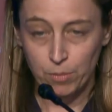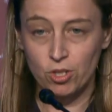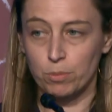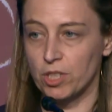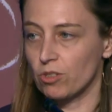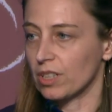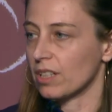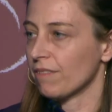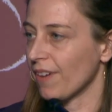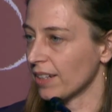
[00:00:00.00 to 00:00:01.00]
But she'll be
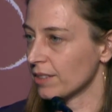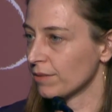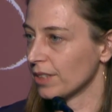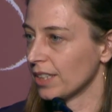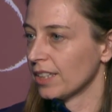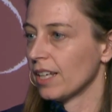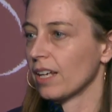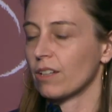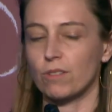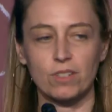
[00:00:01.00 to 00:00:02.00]
treated effectively
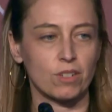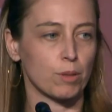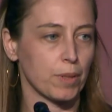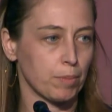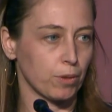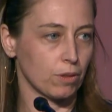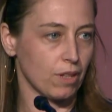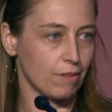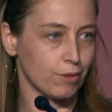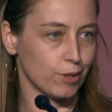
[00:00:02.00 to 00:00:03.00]
and close to the people who
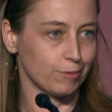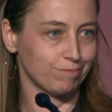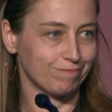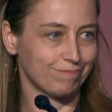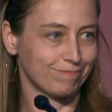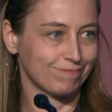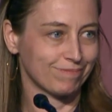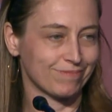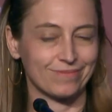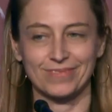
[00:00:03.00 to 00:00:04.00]
love her.
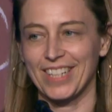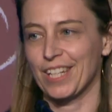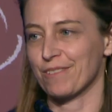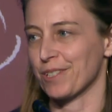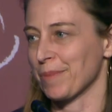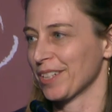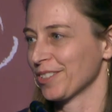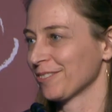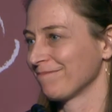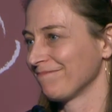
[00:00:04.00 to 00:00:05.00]
Thank you very much.